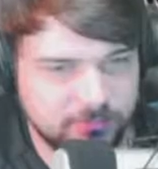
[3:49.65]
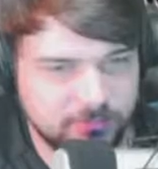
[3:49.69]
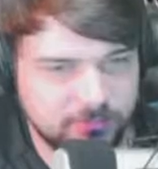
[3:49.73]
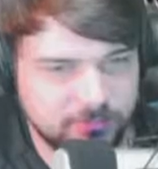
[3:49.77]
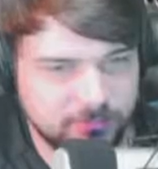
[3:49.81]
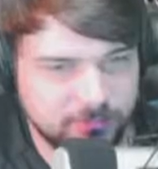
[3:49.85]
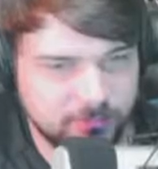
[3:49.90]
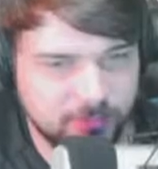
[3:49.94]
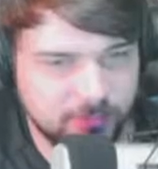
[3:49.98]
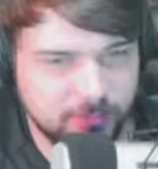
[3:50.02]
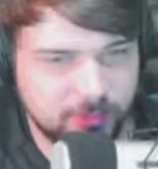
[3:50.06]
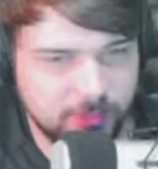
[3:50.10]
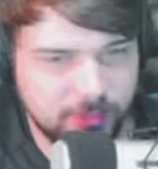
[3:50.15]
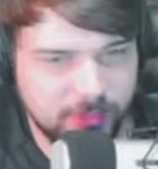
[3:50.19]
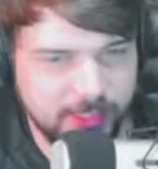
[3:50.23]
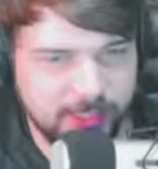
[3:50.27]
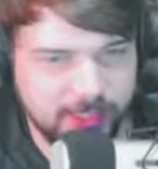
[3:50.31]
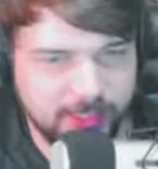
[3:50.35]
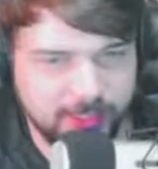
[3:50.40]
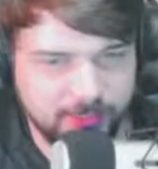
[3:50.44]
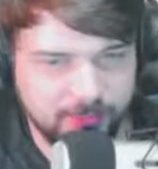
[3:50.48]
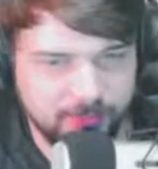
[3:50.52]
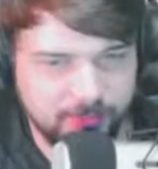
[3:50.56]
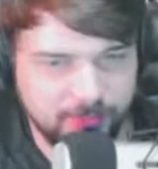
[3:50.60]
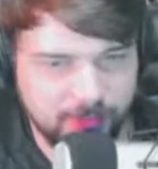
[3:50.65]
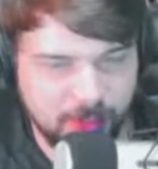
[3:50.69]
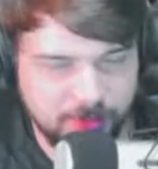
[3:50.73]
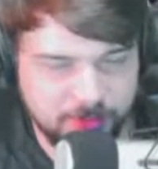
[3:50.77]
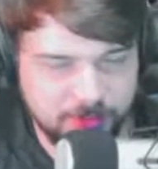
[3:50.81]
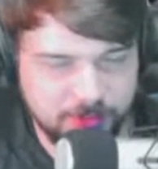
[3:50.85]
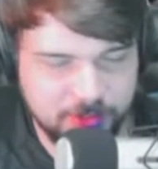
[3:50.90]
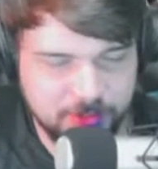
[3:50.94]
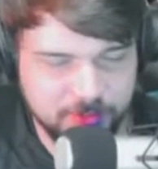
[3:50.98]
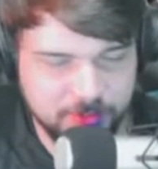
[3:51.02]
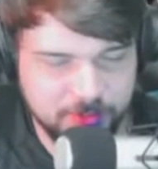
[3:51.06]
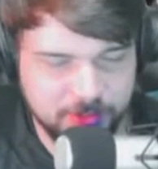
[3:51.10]
we'll get it. I'm
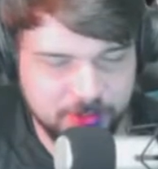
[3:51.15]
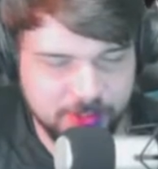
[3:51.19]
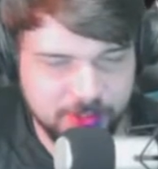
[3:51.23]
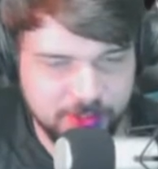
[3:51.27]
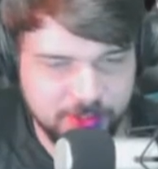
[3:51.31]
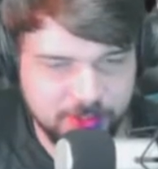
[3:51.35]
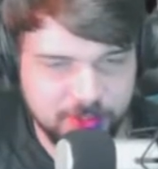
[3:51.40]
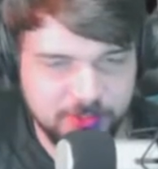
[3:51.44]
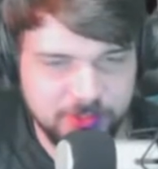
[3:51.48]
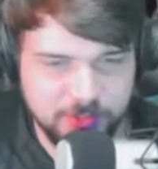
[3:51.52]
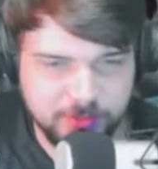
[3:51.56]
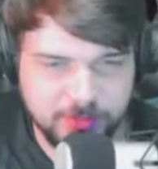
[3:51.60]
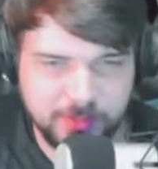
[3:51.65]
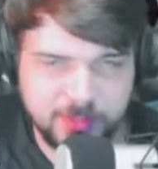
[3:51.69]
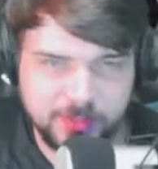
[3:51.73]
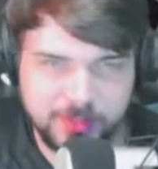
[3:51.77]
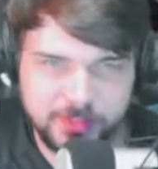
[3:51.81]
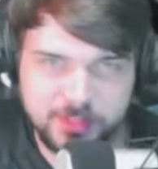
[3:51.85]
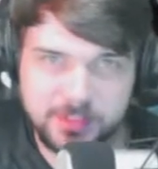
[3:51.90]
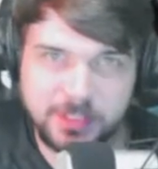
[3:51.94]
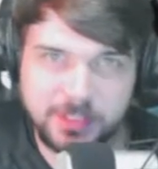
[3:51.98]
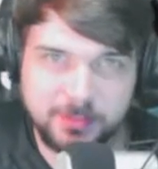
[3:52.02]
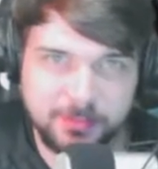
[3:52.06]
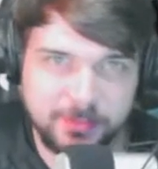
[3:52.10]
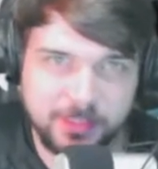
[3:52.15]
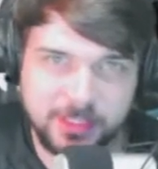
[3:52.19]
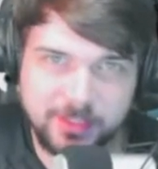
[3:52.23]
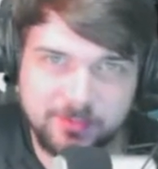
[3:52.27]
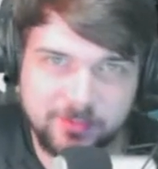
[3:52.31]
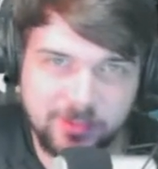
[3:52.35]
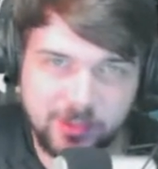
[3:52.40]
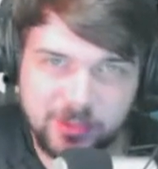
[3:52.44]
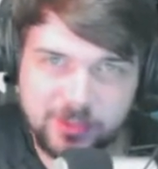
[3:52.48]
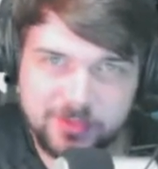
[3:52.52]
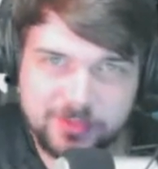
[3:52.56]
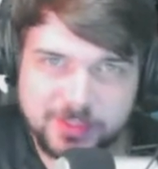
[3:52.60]
sure we'll get used to it. Just like playing
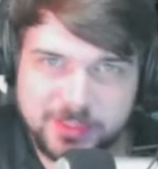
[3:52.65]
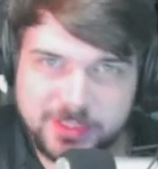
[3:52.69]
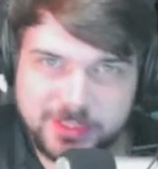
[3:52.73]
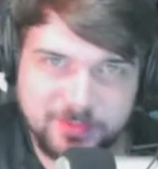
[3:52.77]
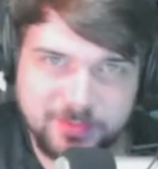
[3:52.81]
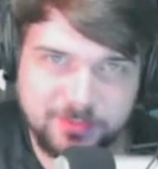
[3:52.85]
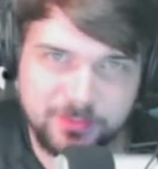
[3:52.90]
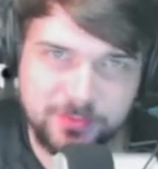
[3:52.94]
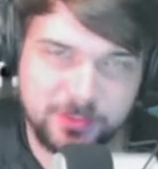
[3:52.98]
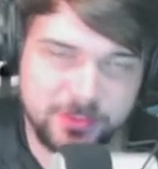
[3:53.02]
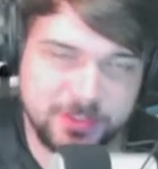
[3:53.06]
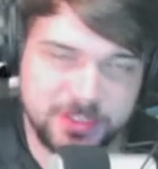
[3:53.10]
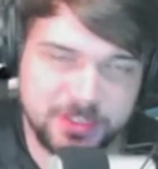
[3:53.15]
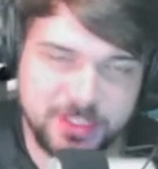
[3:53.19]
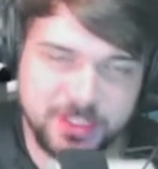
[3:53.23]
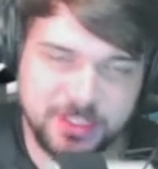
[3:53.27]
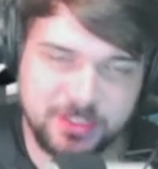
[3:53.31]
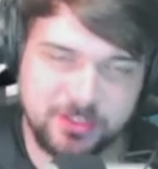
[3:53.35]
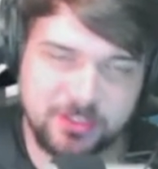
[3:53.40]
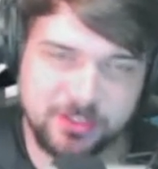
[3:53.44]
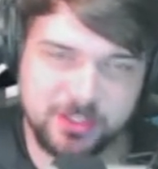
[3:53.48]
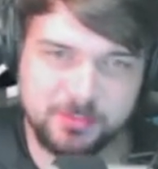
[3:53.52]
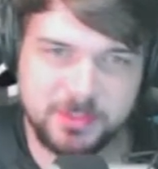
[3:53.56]
Final Fantasy 14 on a